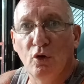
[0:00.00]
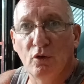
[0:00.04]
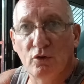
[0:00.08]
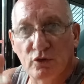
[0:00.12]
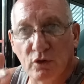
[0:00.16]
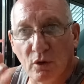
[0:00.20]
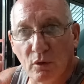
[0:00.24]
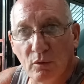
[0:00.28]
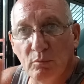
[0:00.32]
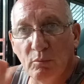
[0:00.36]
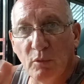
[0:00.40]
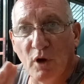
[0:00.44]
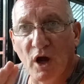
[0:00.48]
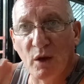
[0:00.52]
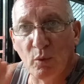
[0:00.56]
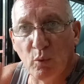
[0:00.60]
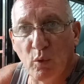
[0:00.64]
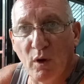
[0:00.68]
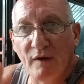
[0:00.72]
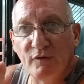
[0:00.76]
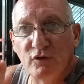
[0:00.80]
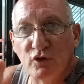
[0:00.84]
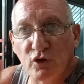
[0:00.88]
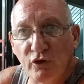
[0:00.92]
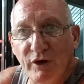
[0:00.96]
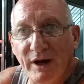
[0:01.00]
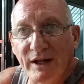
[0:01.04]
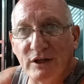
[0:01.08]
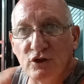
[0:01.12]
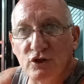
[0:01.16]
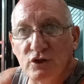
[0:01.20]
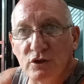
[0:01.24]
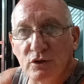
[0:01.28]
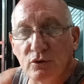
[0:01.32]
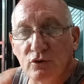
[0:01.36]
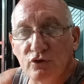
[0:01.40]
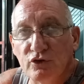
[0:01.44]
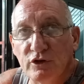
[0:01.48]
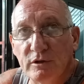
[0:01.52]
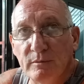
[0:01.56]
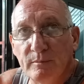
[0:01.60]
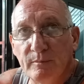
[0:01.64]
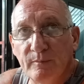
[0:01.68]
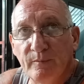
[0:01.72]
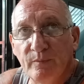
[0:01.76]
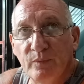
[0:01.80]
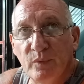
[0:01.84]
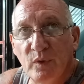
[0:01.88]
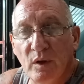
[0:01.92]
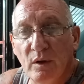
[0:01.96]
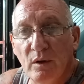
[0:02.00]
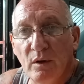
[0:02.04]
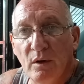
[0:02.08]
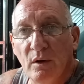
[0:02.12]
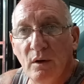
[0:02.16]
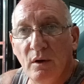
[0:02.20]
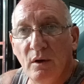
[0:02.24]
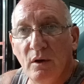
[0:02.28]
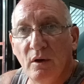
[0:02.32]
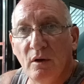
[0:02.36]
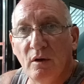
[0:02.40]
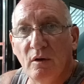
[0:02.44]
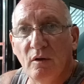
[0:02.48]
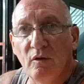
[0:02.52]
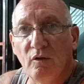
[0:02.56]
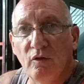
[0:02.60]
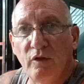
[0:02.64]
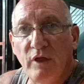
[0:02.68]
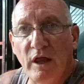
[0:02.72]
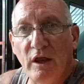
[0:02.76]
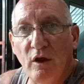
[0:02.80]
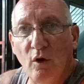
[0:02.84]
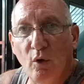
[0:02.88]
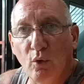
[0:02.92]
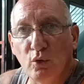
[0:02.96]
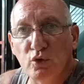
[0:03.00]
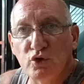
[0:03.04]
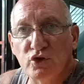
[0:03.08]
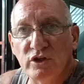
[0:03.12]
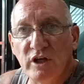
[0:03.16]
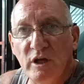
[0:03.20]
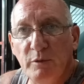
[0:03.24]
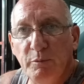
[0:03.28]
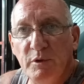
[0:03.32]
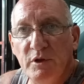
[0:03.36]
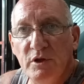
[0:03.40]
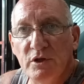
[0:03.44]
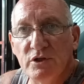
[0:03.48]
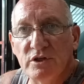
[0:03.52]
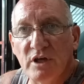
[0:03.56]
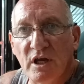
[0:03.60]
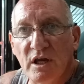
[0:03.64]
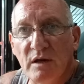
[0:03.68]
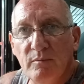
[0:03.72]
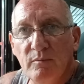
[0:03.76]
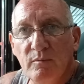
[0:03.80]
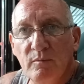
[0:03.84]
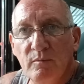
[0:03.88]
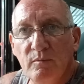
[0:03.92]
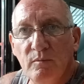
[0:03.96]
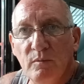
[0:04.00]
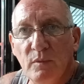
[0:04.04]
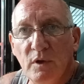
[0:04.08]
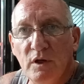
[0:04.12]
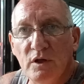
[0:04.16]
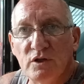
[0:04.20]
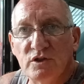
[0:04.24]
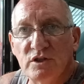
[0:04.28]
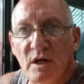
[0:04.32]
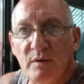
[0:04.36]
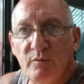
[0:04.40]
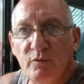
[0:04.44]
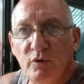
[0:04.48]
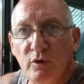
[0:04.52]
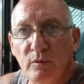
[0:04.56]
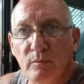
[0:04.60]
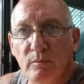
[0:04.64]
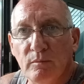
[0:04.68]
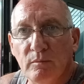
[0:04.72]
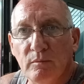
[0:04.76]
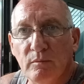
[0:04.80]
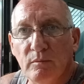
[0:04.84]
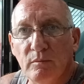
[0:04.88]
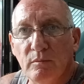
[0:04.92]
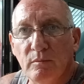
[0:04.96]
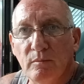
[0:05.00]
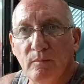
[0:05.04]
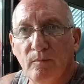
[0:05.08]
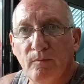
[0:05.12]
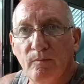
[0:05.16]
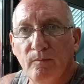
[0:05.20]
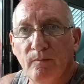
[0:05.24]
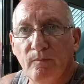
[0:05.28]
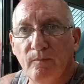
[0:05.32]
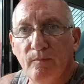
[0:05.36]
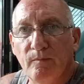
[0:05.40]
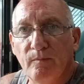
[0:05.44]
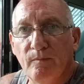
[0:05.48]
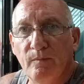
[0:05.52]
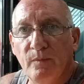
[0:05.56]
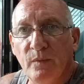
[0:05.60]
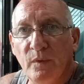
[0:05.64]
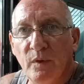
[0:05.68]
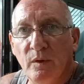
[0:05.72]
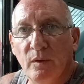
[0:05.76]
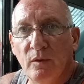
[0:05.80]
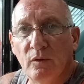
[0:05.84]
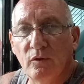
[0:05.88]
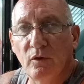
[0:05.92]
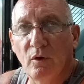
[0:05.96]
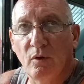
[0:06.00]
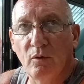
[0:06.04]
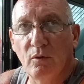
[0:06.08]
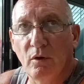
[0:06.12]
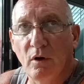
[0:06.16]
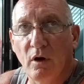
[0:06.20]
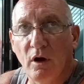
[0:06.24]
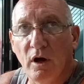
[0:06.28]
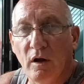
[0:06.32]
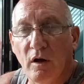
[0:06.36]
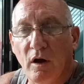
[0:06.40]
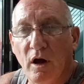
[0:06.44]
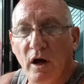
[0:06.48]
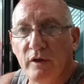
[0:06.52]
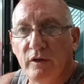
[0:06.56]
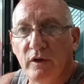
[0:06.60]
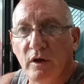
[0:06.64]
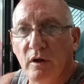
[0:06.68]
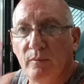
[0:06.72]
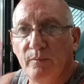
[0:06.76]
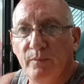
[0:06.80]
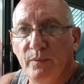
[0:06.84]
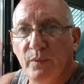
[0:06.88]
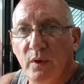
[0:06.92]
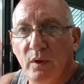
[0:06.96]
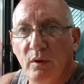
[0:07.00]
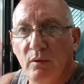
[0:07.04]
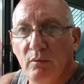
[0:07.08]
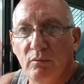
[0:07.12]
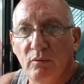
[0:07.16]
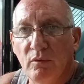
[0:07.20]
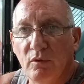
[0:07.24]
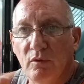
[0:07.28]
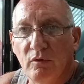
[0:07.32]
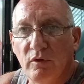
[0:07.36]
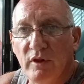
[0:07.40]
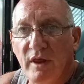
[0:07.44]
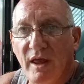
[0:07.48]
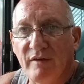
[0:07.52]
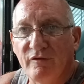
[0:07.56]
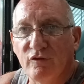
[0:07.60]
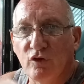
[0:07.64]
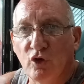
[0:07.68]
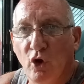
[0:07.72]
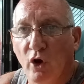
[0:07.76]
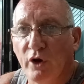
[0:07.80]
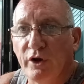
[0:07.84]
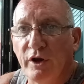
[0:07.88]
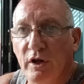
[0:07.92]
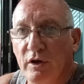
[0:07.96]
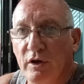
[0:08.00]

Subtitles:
so my wife's grandchildren, they all sleep in the same room. So either they haven't got